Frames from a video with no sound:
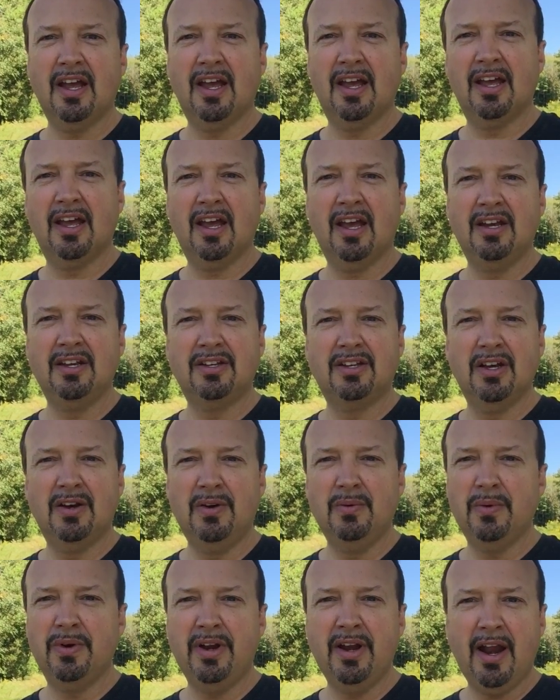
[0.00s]
and
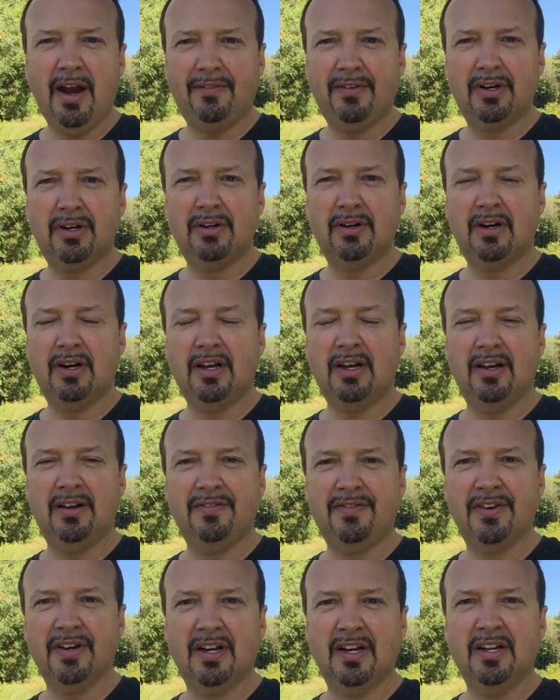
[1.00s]
don't never
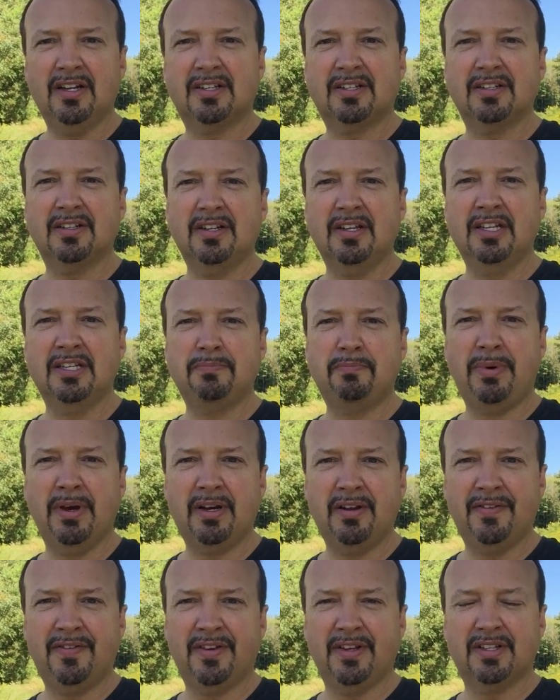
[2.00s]
forget His
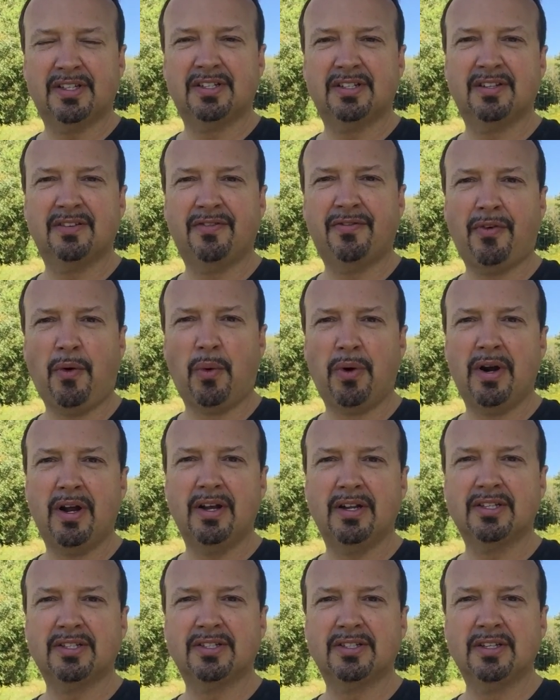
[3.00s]
benefits for
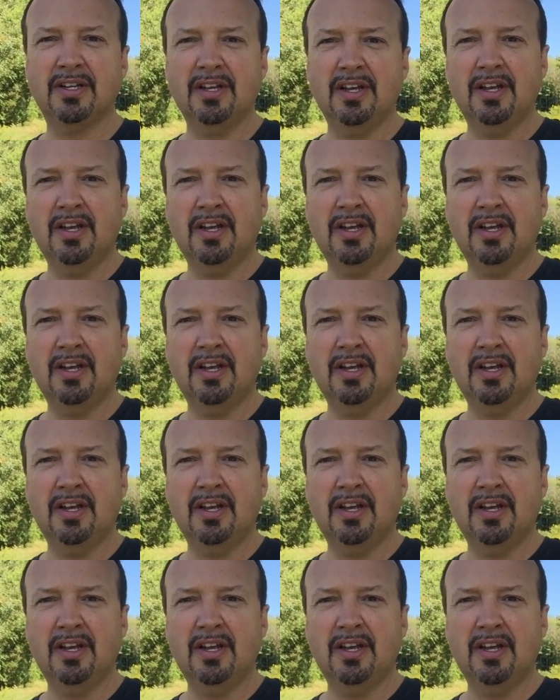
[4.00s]
us.